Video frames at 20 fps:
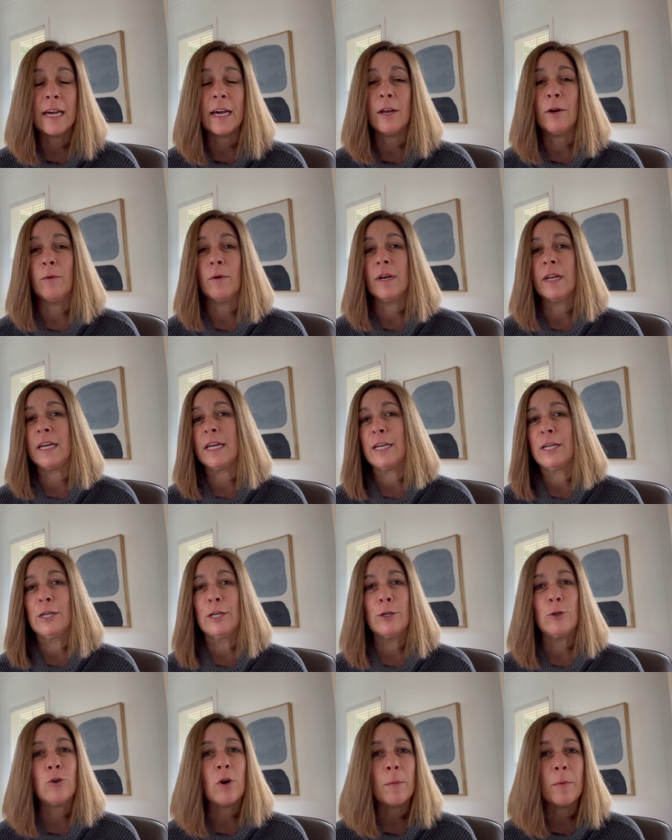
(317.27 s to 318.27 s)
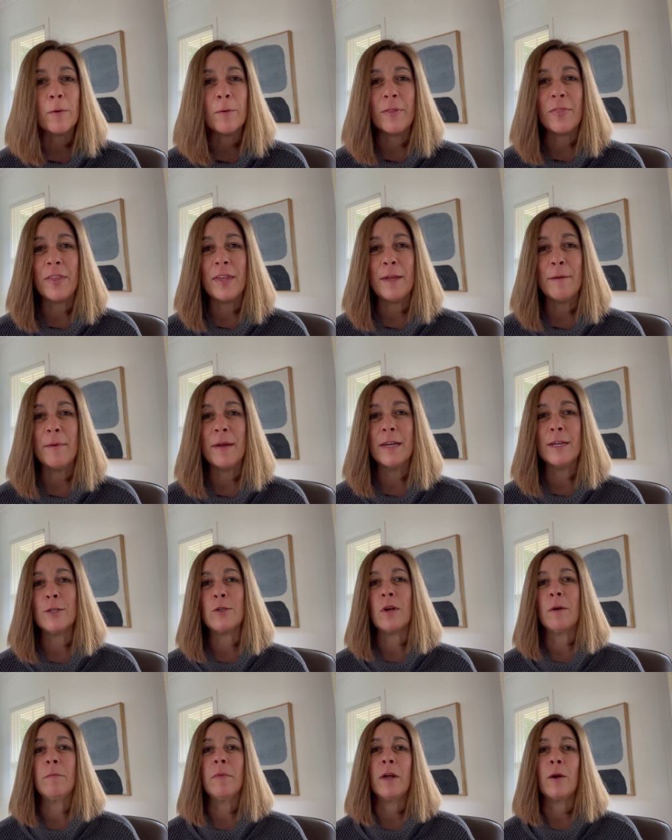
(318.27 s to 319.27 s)
I don't want to get into trouble with eBay.
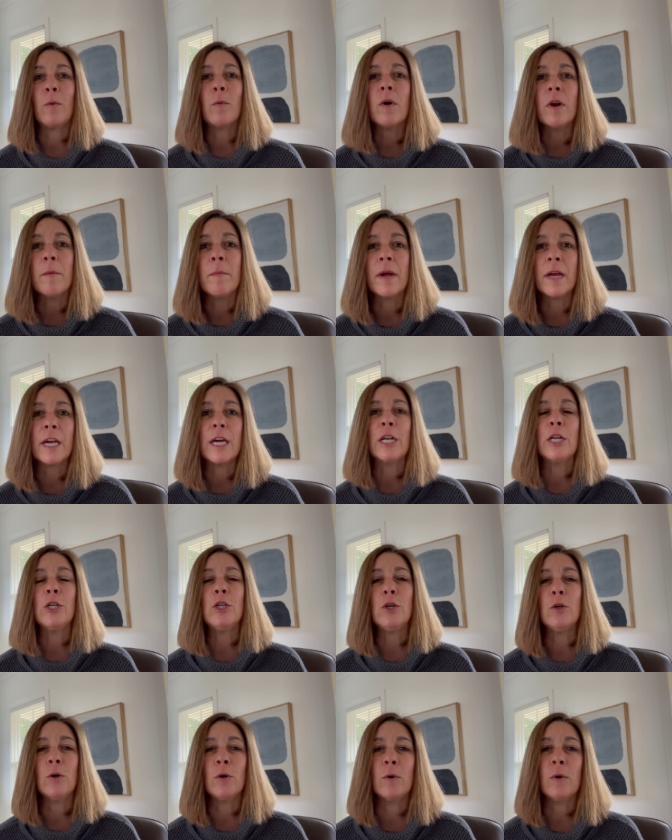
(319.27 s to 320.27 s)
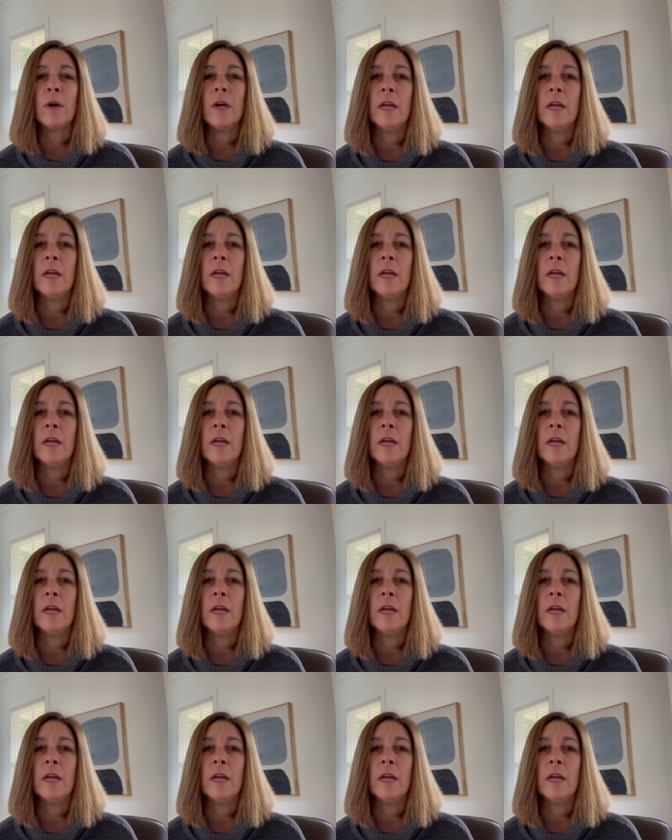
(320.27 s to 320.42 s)
So I'm like, what am I going to do?